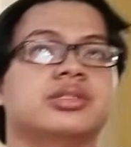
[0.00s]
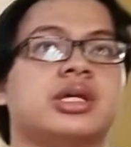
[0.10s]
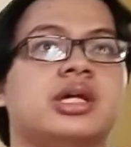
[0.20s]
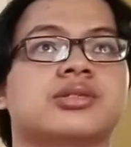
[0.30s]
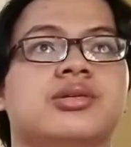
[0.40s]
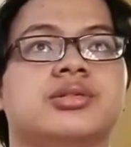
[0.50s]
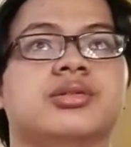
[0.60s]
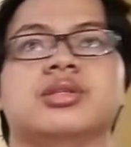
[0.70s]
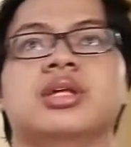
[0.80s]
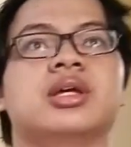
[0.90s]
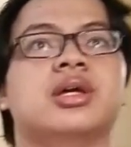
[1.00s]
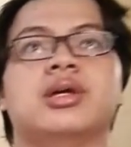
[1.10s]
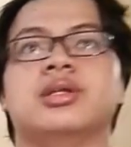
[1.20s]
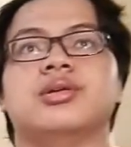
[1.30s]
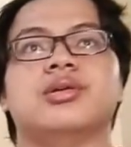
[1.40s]
size are not
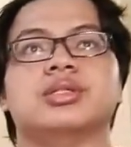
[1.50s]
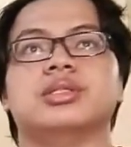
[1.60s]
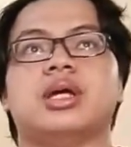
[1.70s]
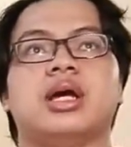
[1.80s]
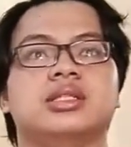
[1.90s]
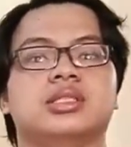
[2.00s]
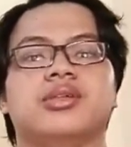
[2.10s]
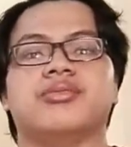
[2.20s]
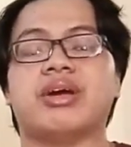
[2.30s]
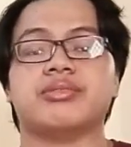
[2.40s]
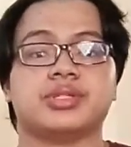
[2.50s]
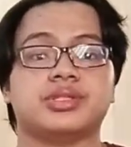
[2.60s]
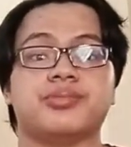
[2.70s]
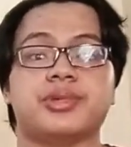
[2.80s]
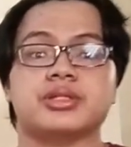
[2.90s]
until 5
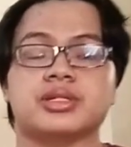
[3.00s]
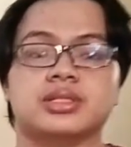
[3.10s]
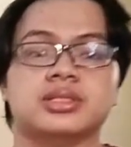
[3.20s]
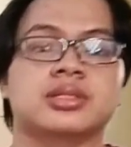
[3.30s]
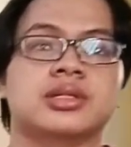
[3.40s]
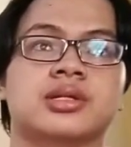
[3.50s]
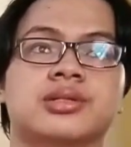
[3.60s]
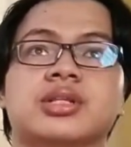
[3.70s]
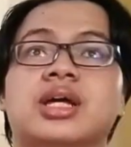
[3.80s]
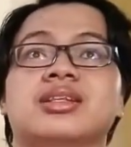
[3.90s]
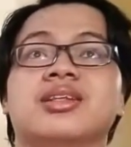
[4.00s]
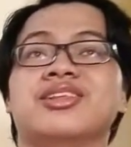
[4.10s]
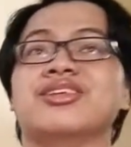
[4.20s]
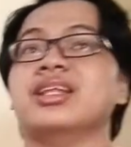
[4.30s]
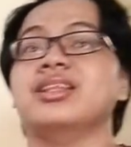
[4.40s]
centimeters,
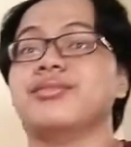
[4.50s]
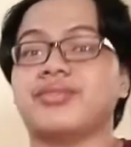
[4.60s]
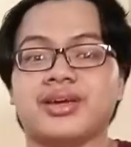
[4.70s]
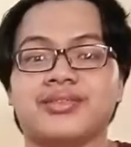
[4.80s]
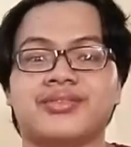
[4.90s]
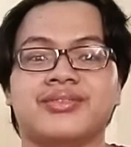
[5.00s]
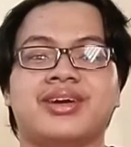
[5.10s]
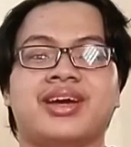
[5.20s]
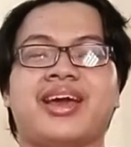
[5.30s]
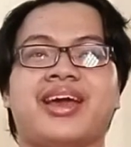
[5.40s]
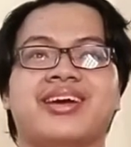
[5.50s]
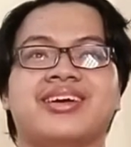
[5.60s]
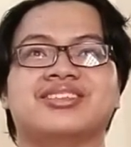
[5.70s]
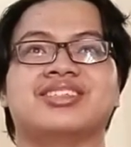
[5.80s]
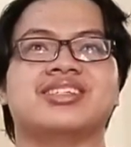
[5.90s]
not until 5,
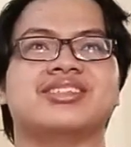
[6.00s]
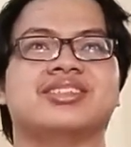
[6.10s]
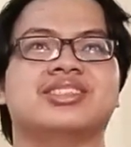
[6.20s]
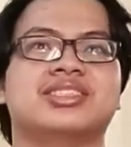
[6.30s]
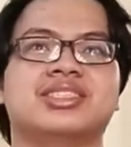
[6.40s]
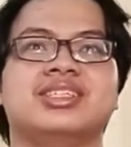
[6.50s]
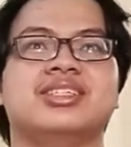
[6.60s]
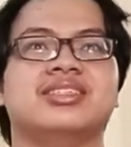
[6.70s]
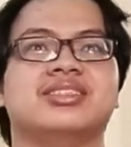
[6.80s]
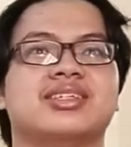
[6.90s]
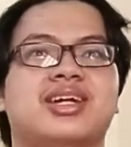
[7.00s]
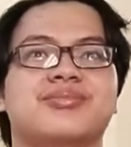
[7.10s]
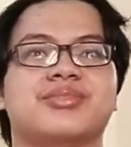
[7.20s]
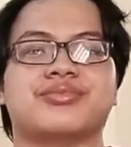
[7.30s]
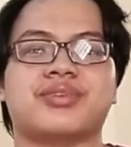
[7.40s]
just 3
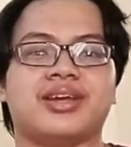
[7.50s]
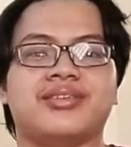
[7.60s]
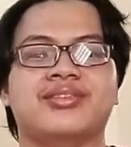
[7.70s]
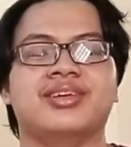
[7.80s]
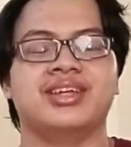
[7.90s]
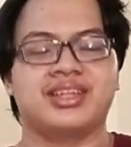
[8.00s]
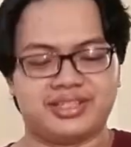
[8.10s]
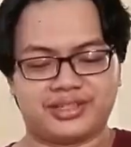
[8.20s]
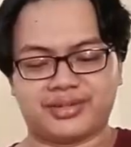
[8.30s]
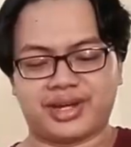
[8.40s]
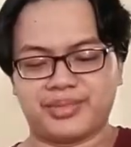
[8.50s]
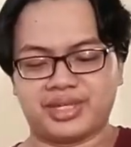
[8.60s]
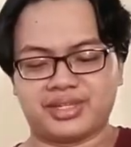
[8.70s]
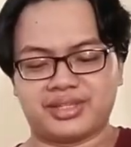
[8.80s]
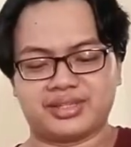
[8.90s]
times 5. So I
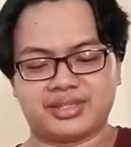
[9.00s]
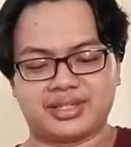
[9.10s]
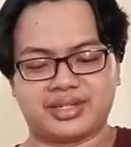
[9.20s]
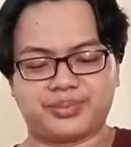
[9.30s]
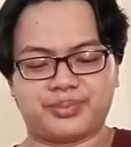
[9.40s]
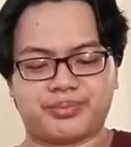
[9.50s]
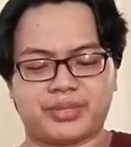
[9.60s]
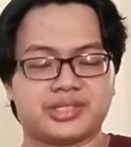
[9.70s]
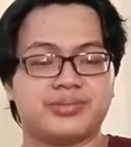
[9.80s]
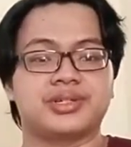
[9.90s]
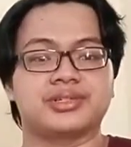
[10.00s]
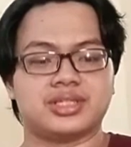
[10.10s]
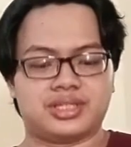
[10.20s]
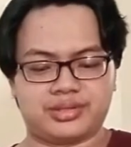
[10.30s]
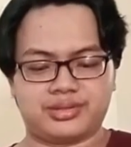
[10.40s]
make it a much bigger
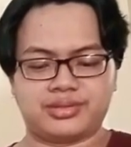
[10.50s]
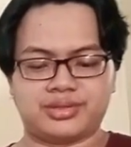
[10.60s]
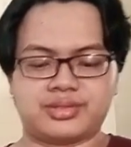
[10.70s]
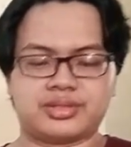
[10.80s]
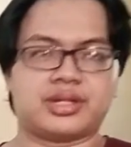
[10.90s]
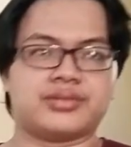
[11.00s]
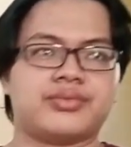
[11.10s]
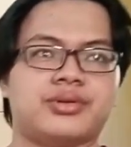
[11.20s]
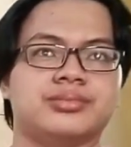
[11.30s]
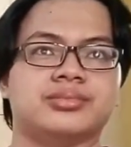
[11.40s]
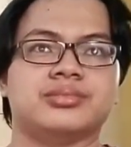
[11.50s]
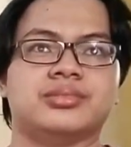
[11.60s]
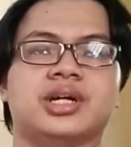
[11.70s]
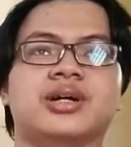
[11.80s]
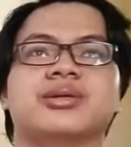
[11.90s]
ratio, start from
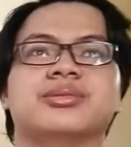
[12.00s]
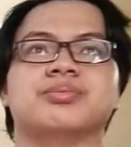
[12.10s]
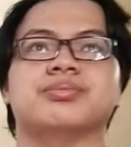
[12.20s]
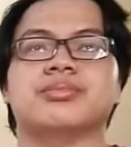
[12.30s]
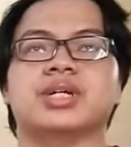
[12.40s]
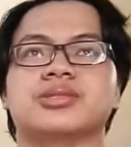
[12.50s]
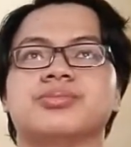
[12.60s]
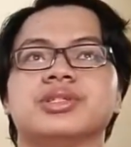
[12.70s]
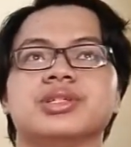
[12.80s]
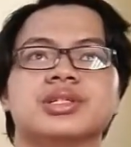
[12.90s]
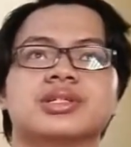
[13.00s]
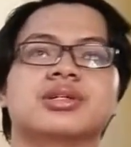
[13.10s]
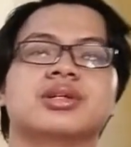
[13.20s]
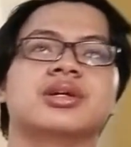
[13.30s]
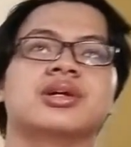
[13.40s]
much bigger,
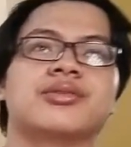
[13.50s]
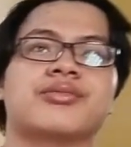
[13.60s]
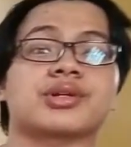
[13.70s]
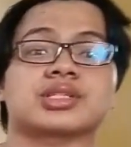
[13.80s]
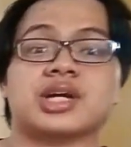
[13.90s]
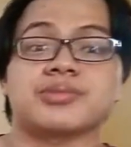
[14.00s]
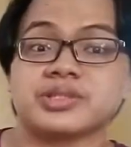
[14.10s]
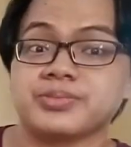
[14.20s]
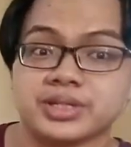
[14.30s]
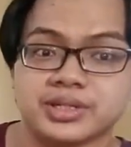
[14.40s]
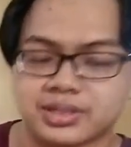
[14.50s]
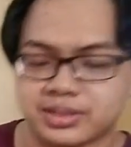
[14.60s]
4 times bigger.